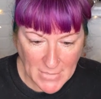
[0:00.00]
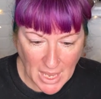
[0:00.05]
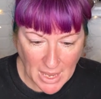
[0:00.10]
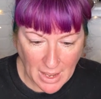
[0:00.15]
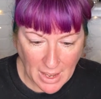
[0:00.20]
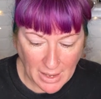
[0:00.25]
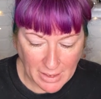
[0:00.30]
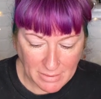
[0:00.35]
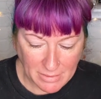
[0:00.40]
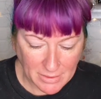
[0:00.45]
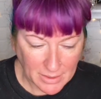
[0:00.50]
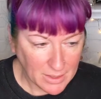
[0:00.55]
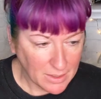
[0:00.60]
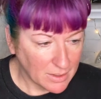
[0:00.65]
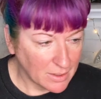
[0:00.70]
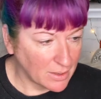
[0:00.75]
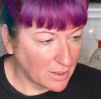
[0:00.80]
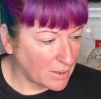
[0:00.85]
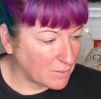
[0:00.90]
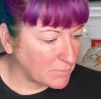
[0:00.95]
I think,
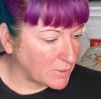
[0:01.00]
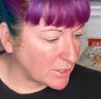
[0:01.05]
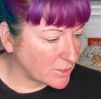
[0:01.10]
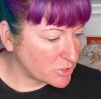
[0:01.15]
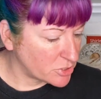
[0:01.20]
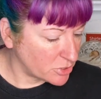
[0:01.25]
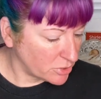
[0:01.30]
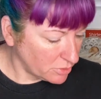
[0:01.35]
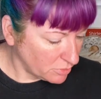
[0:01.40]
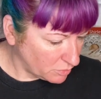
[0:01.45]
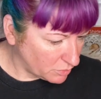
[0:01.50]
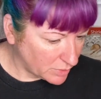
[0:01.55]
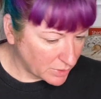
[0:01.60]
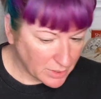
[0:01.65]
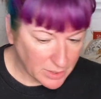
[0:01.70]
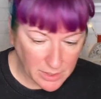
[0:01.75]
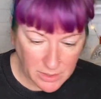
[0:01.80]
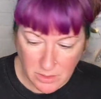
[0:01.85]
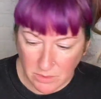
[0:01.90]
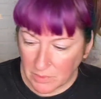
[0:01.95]
I'm not sure. What did
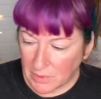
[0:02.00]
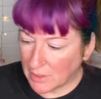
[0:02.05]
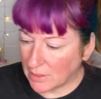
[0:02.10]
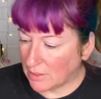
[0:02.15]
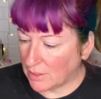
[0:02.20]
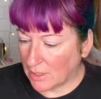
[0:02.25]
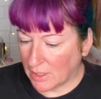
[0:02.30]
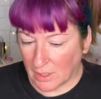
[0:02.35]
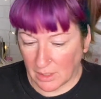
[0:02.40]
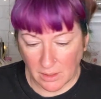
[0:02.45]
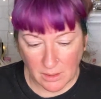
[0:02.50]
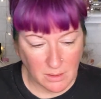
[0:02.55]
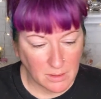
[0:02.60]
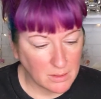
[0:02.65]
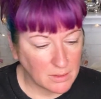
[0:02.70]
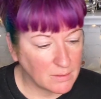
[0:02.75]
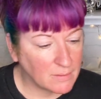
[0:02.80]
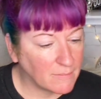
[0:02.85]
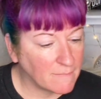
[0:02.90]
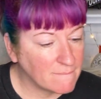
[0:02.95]
I do with the thingy?
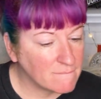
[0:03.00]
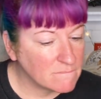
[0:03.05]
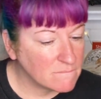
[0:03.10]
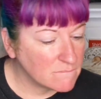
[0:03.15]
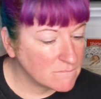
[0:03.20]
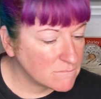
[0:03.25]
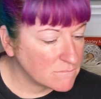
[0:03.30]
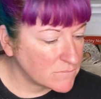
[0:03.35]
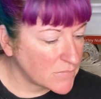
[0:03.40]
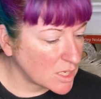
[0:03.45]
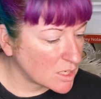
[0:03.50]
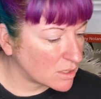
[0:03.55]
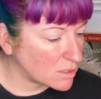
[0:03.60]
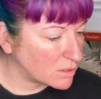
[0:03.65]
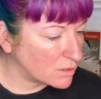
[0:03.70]
Fuck.